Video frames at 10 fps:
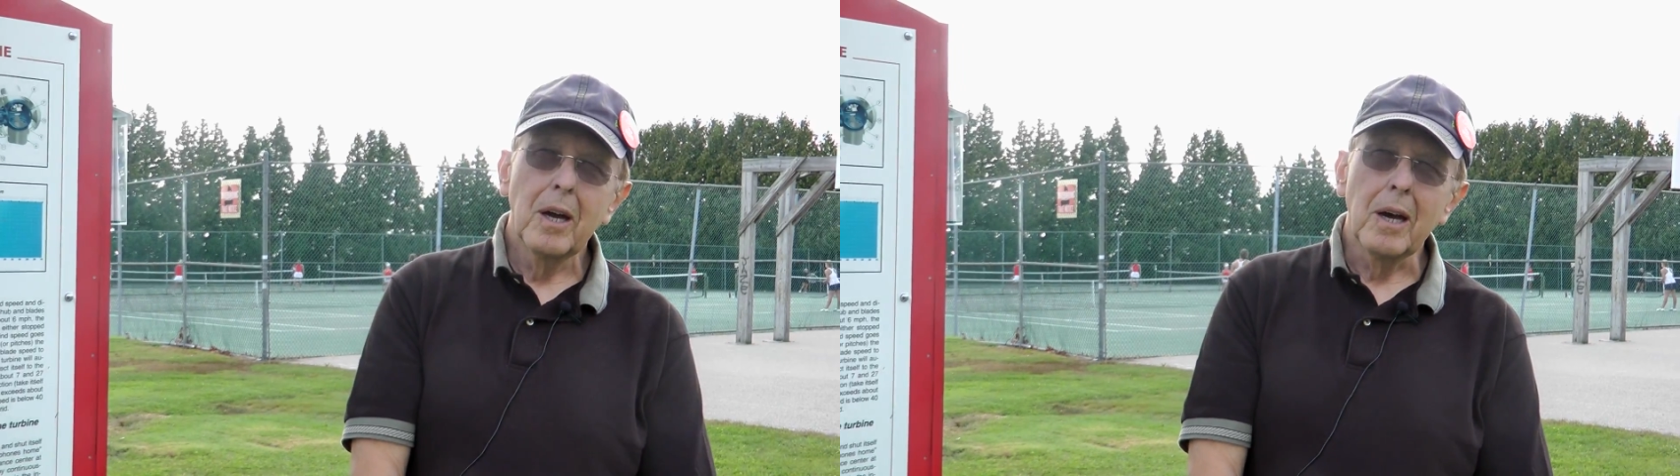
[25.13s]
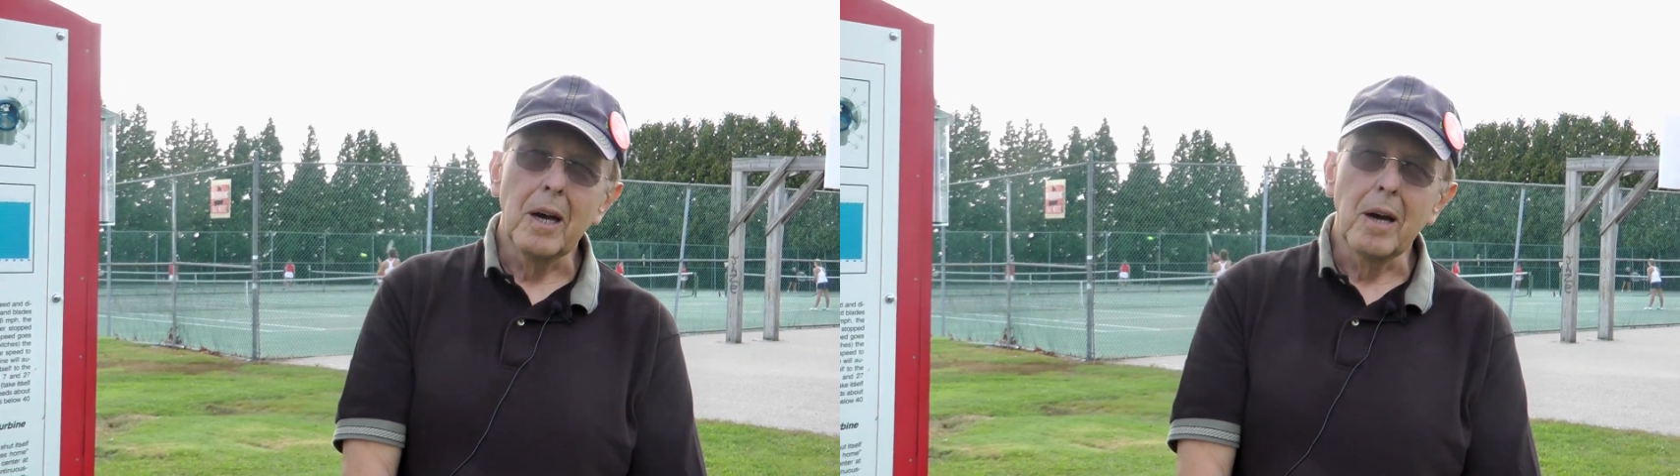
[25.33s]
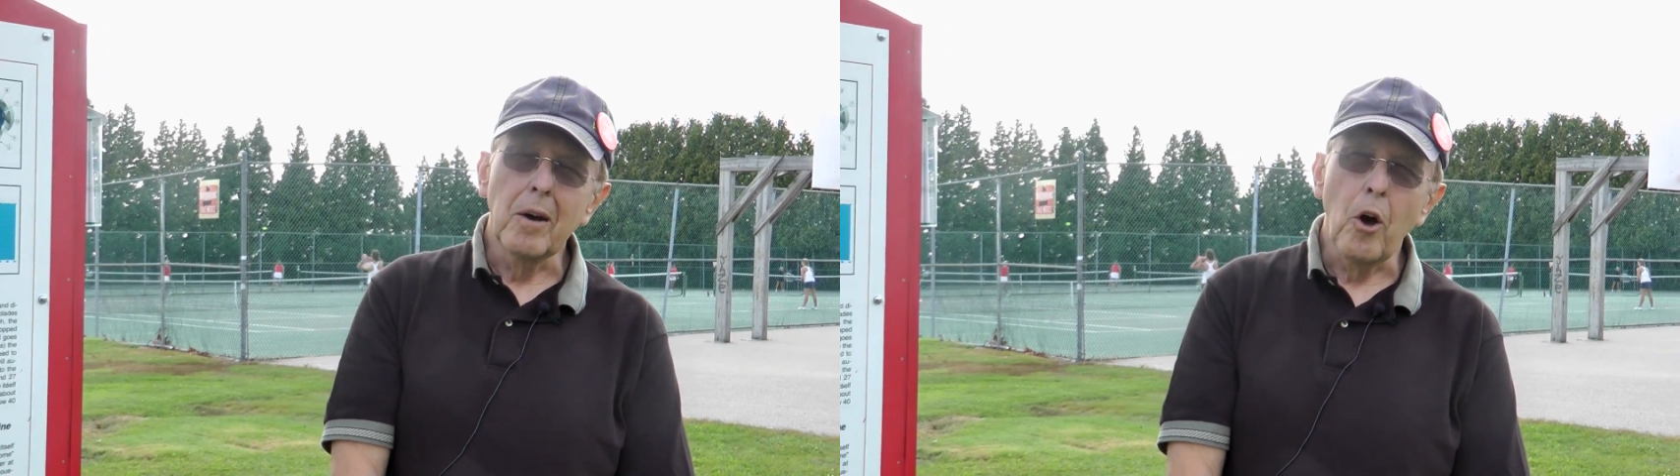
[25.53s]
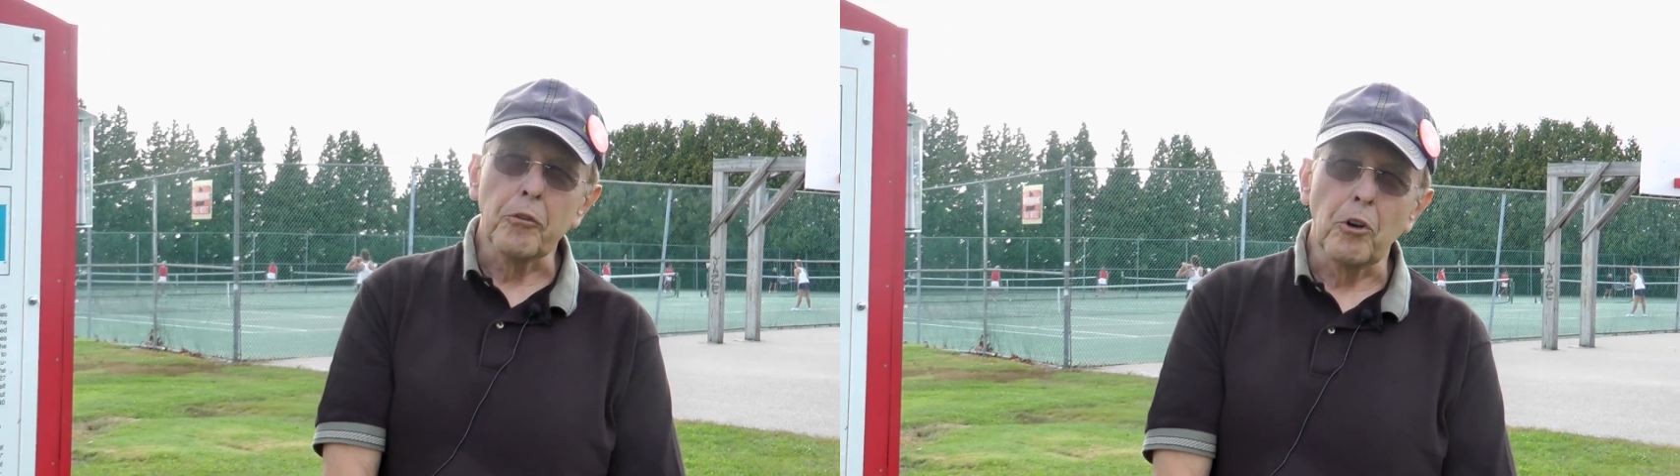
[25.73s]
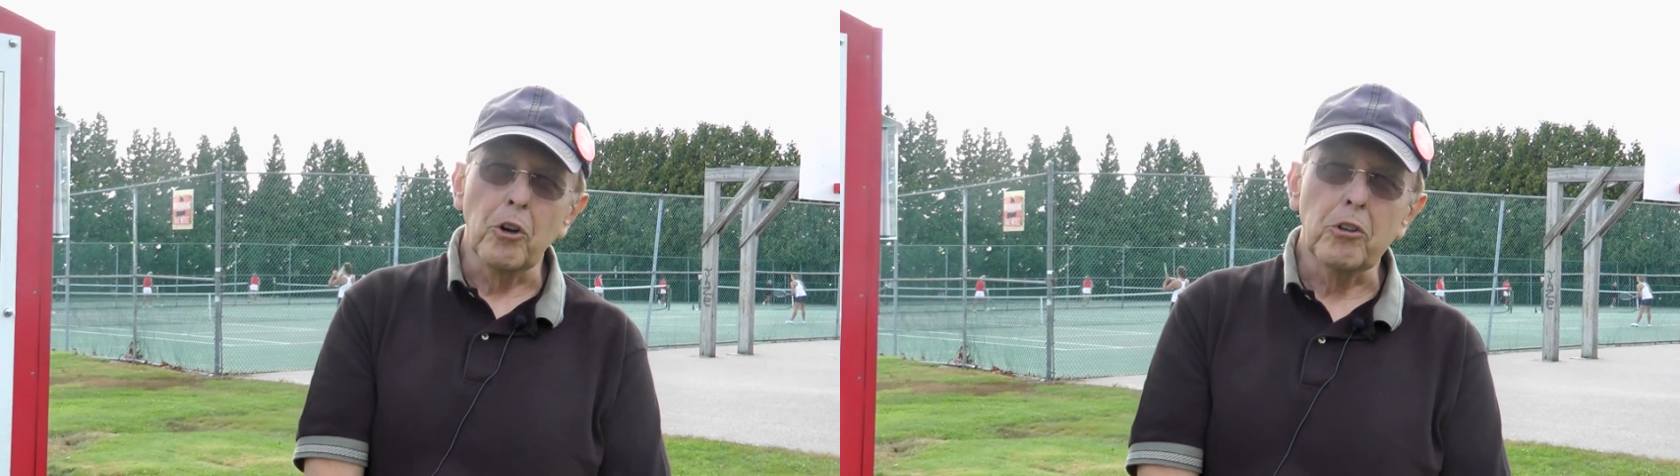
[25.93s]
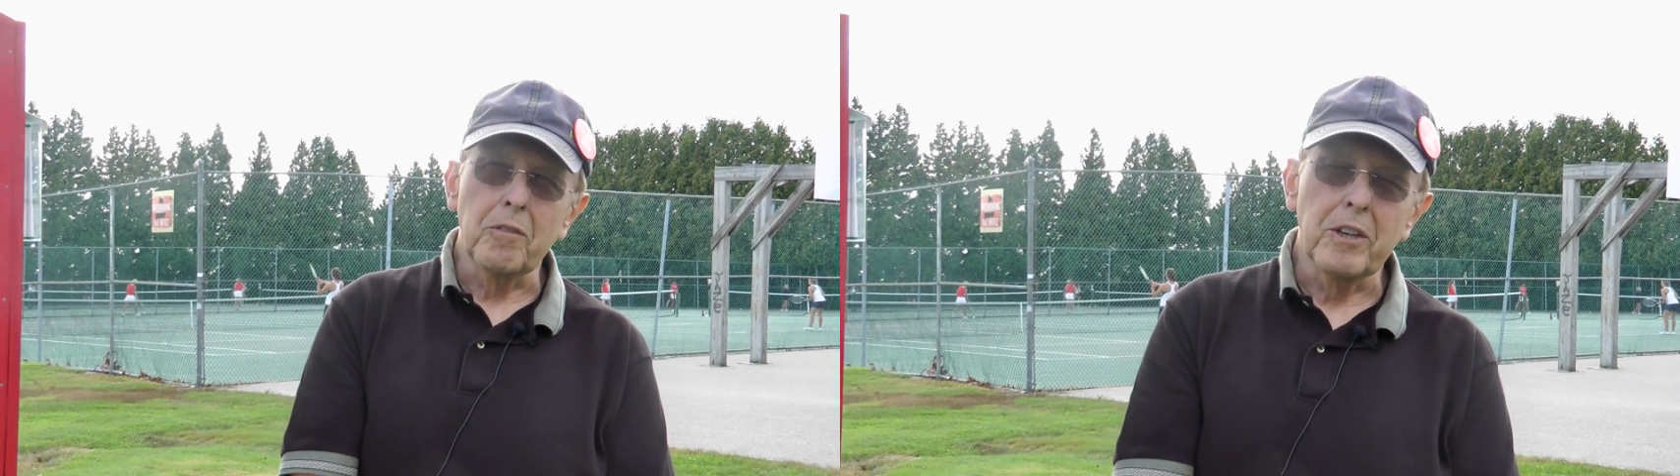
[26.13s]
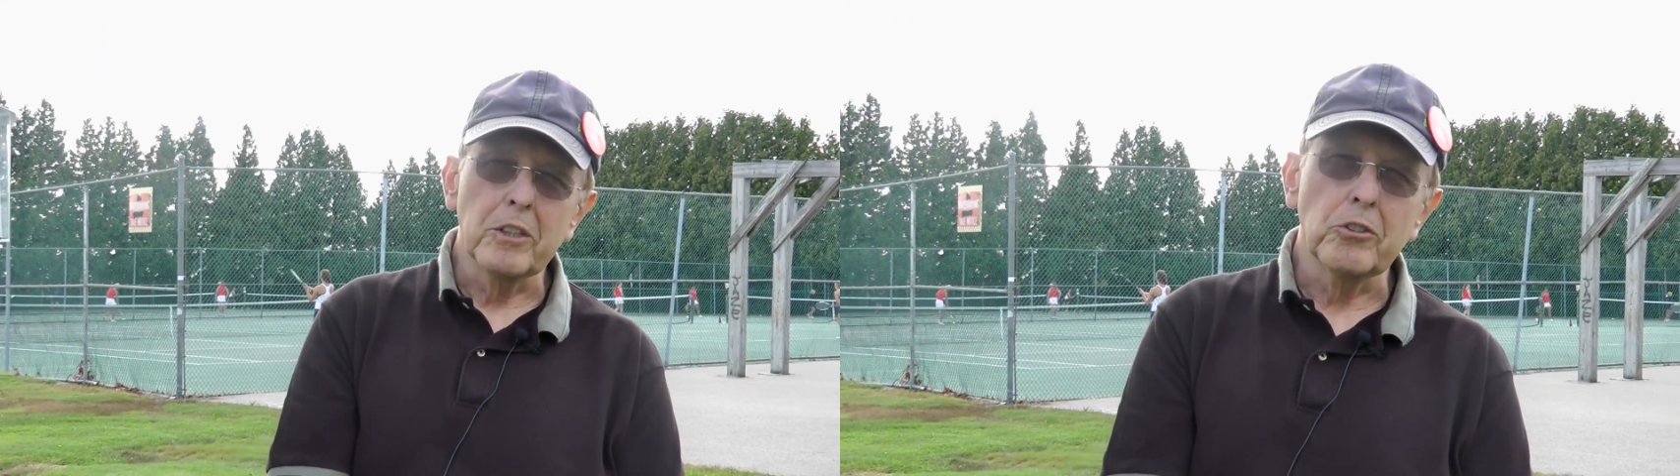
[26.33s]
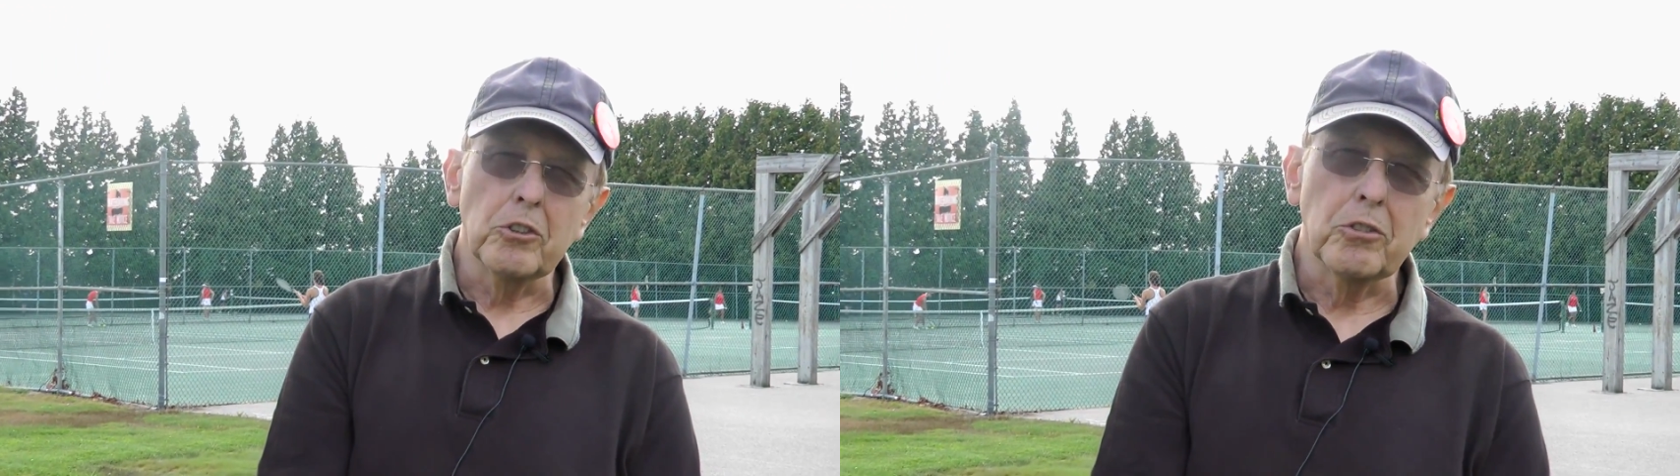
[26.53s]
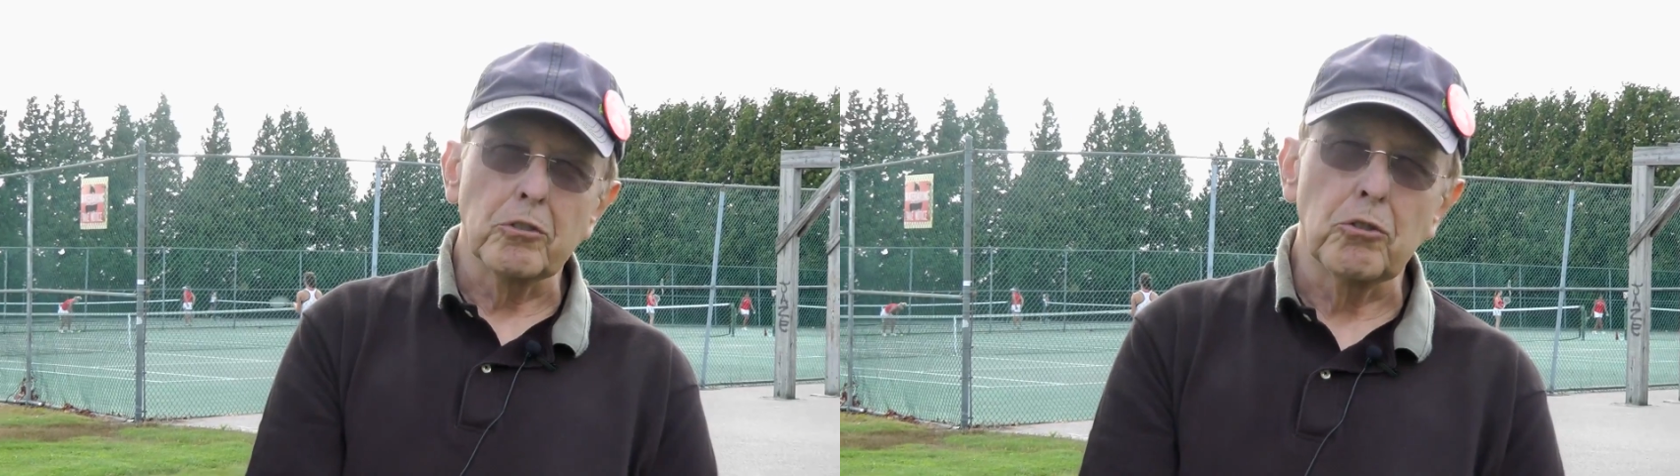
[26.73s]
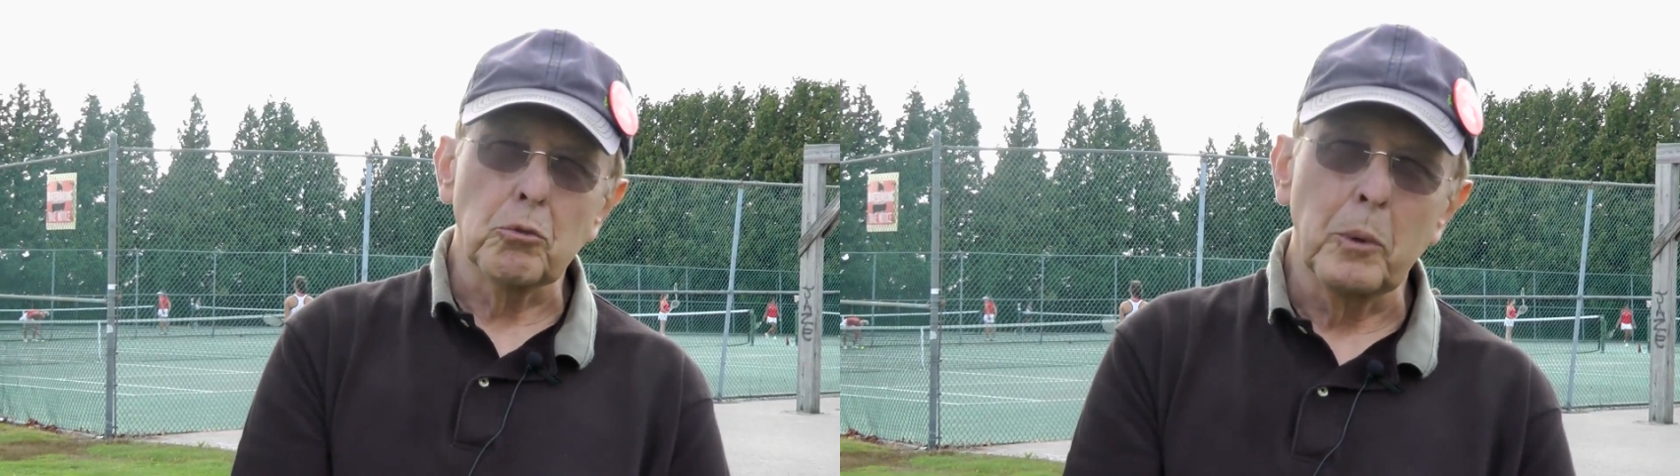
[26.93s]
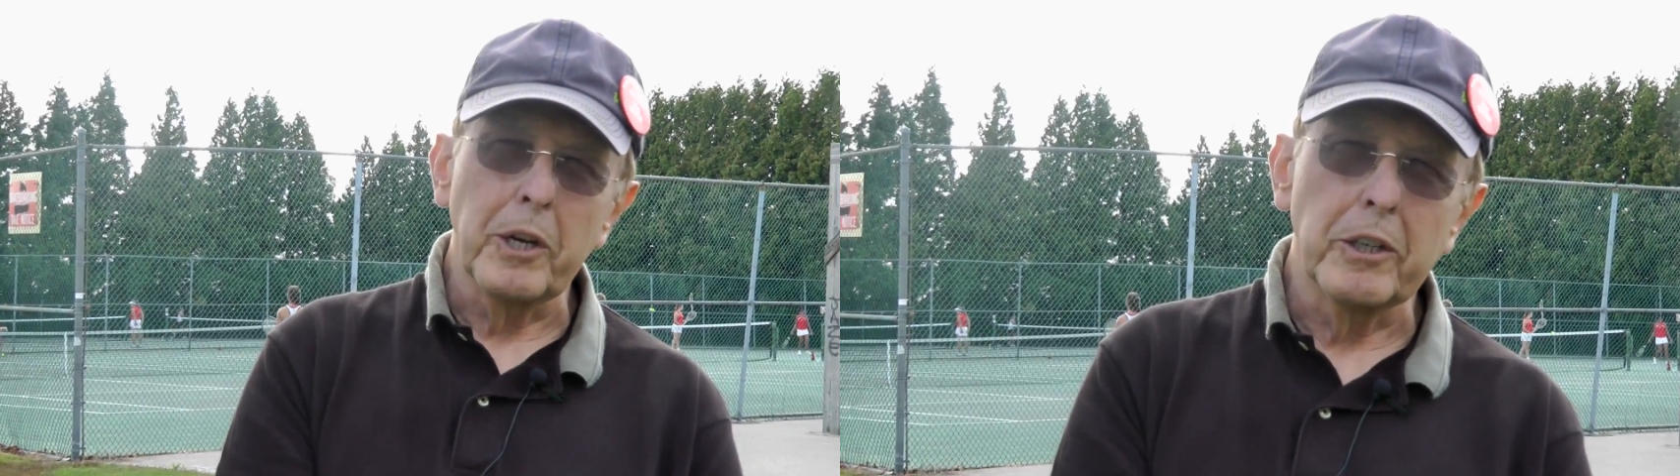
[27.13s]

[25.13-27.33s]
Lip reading: alternative energy such as wind